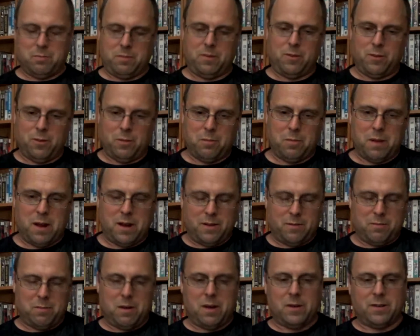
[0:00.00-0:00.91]
gun
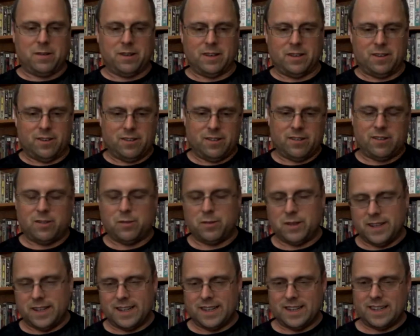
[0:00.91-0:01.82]
mounted onto
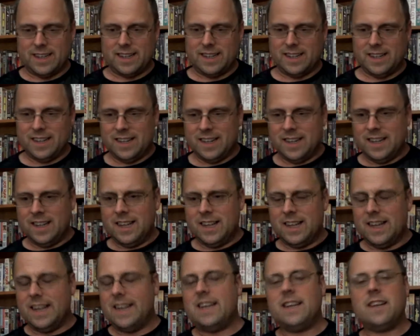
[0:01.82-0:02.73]
it, and
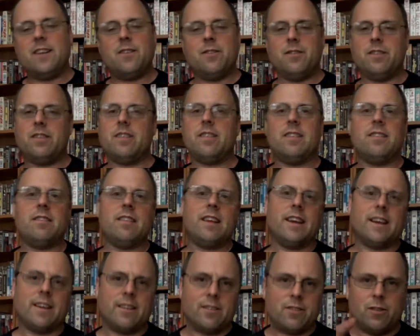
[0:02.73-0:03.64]
it was
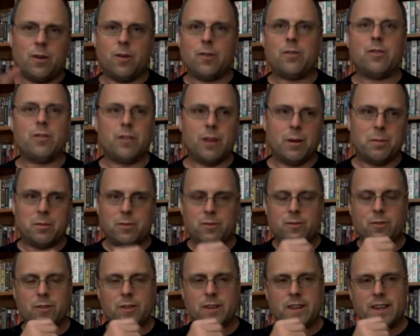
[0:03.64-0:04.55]
like a showstopper
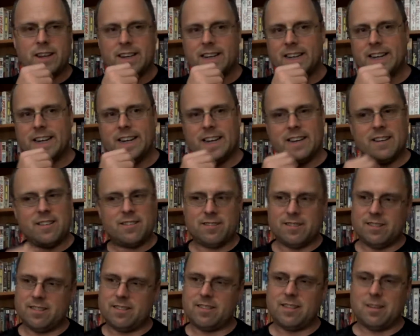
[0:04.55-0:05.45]
for the arcade
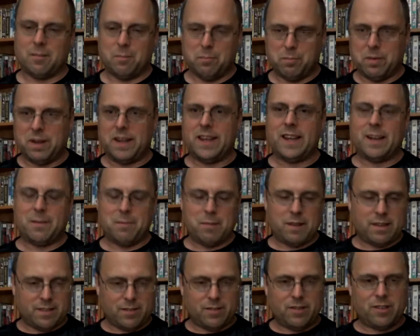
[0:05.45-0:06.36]
because it's a big
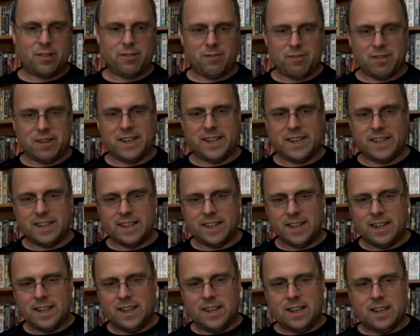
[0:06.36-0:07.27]
massive screen,
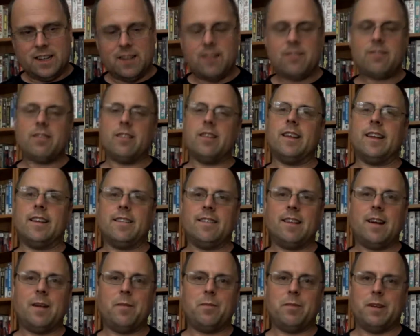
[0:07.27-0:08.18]
lots of things
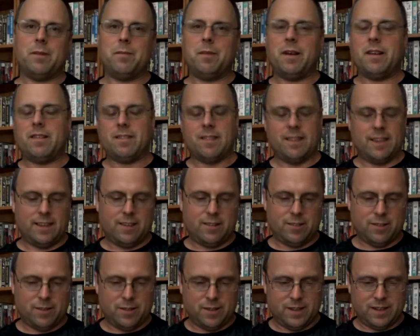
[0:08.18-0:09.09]
happening, basically
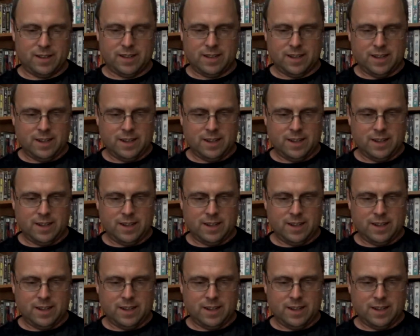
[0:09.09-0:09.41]
shooting